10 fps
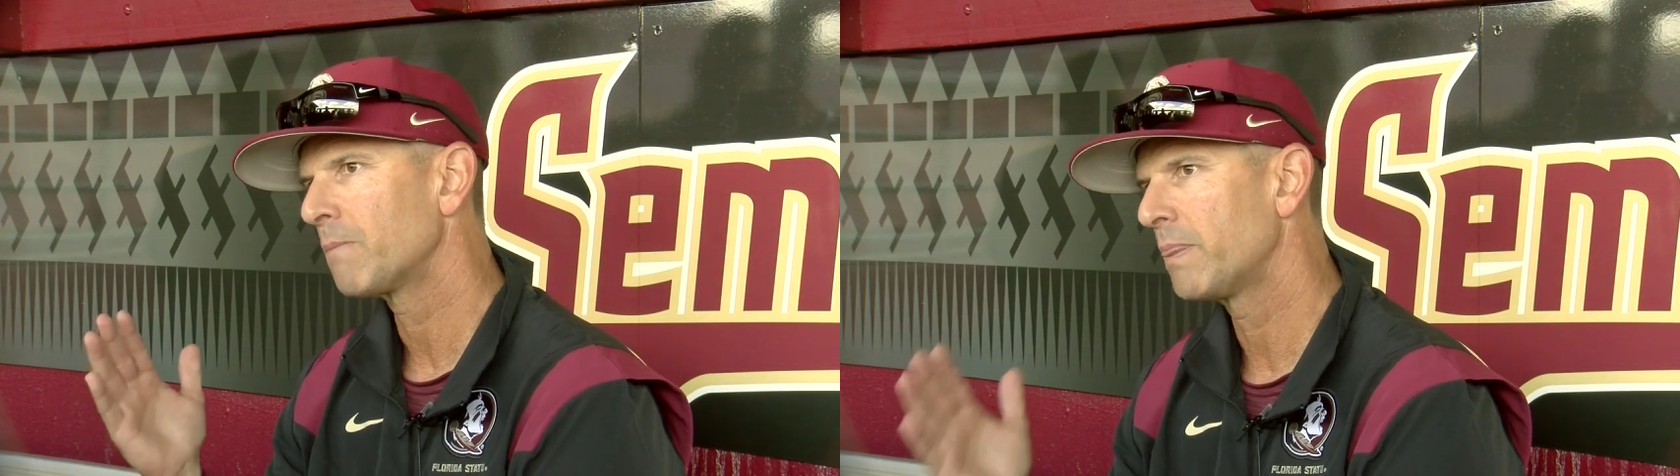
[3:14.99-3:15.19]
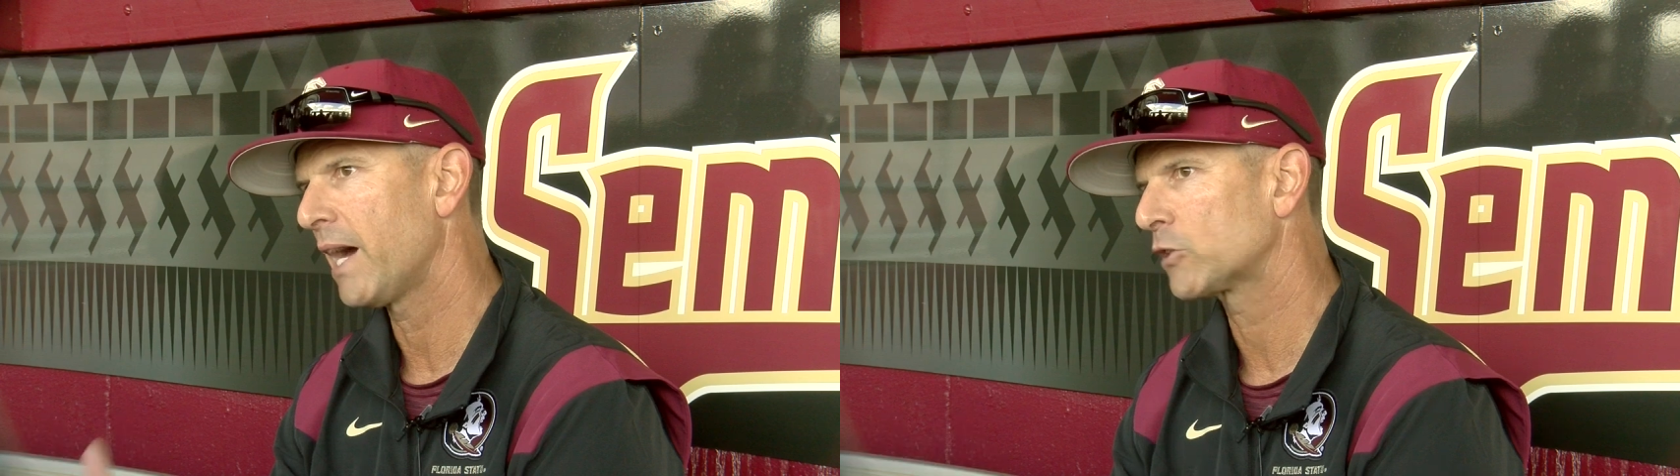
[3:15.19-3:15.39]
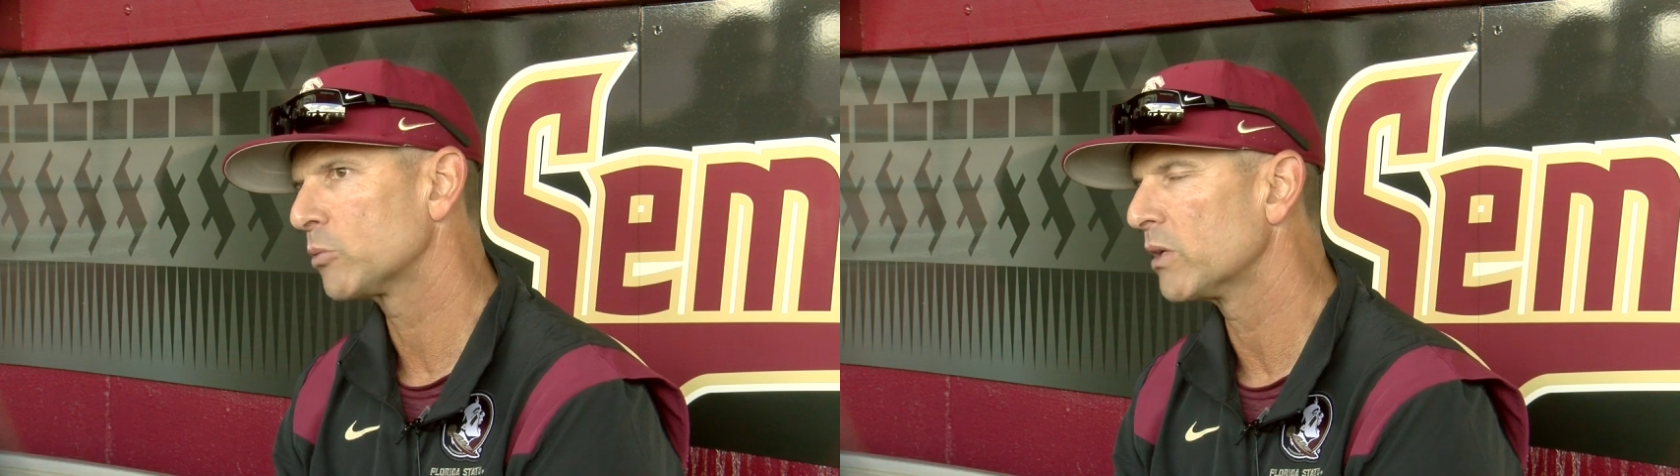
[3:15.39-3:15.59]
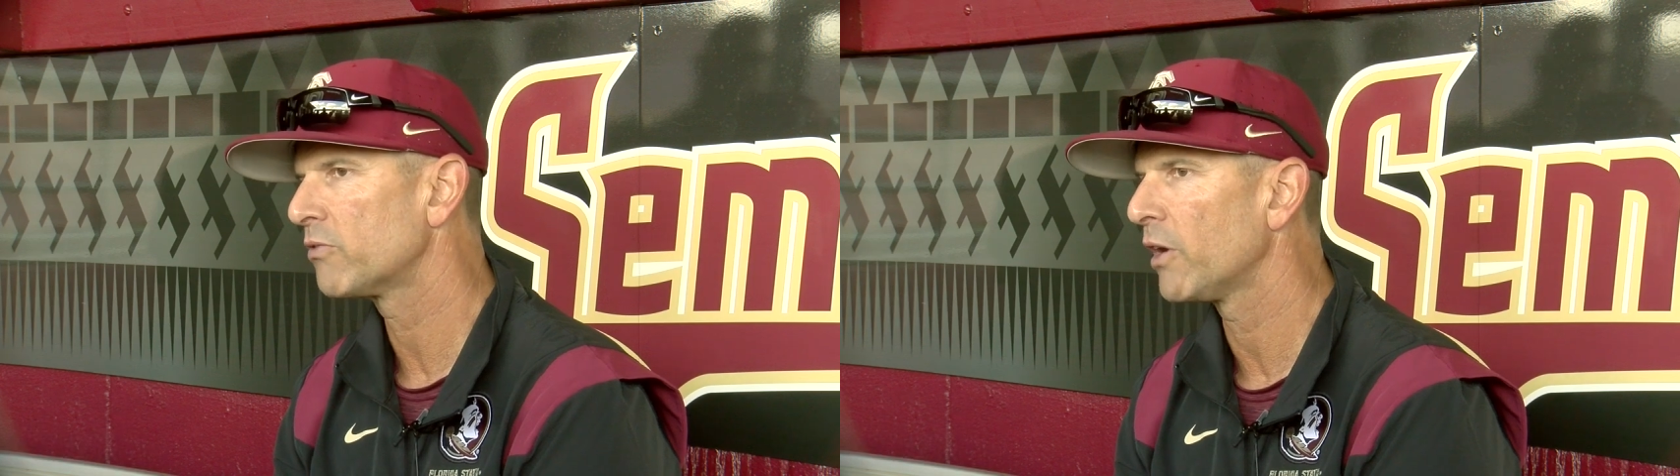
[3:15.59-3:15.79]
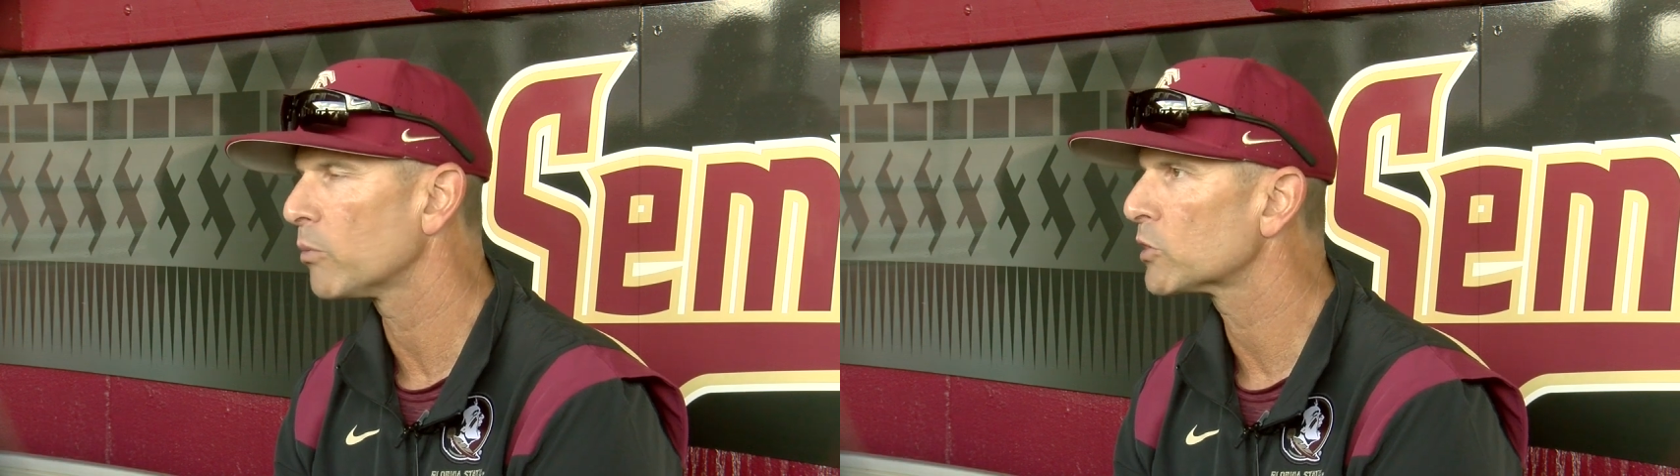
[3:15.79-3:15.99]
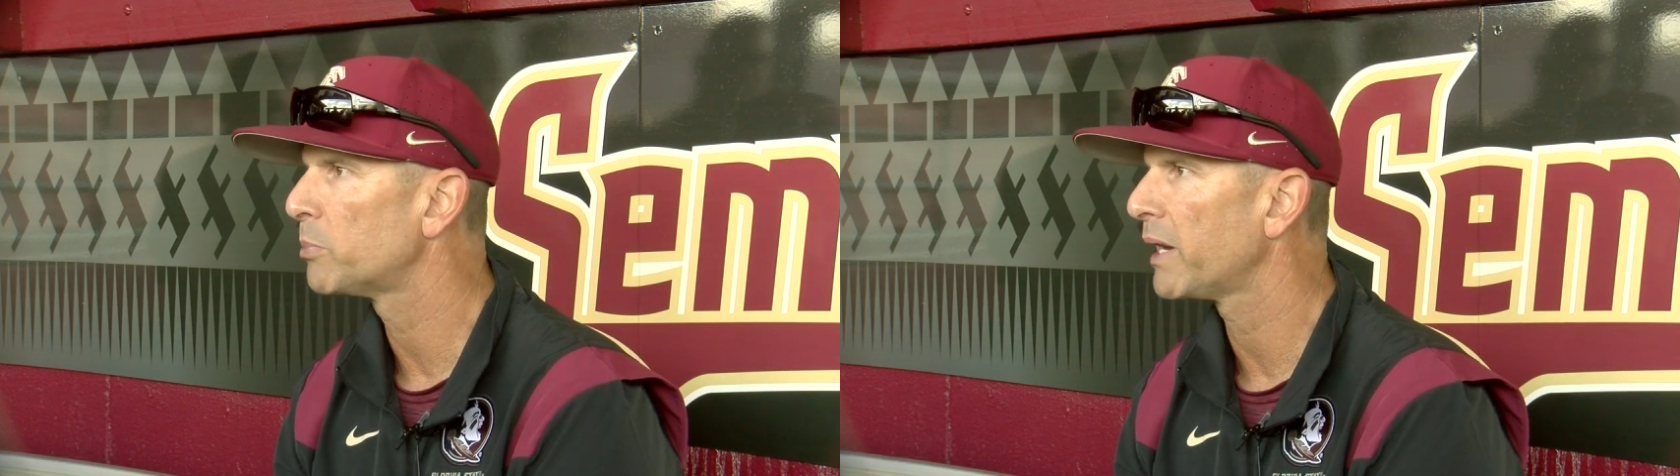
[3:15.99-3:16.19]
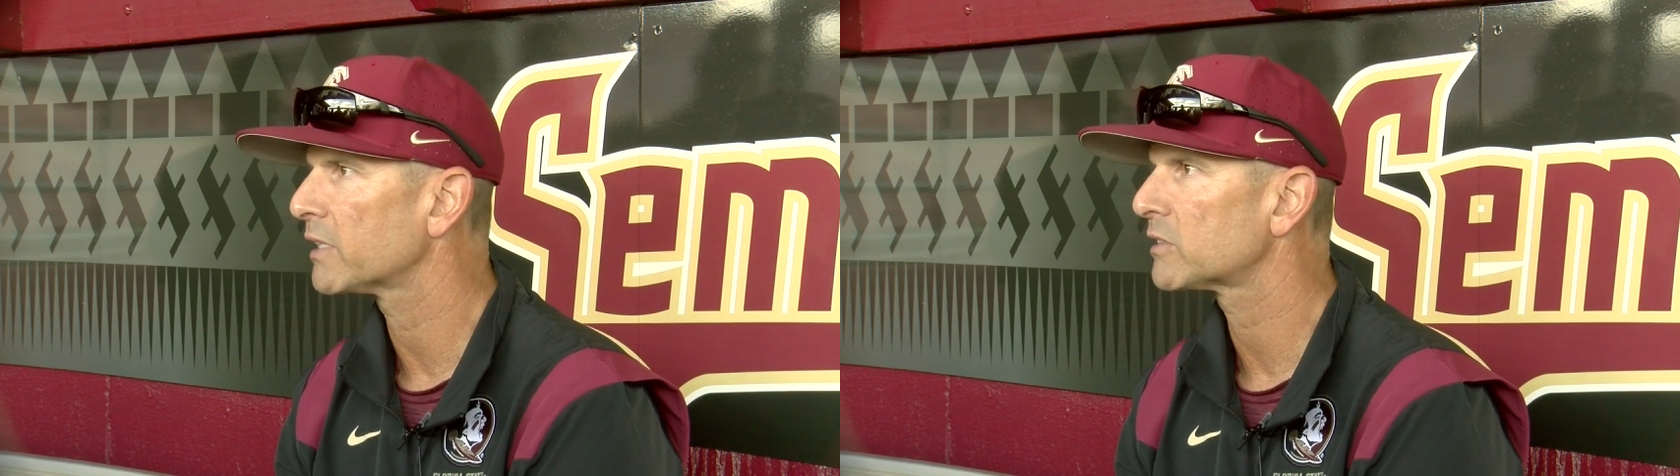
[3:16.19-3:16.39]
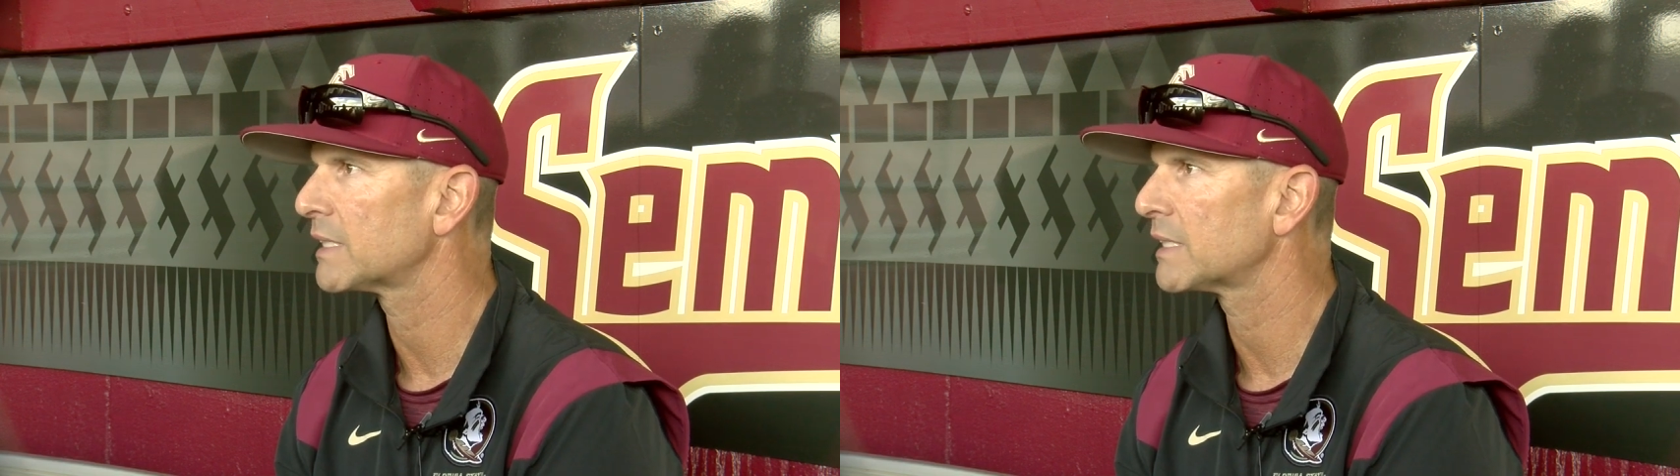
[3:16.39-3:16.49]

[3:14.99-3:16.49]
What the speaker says: That's what we felt was best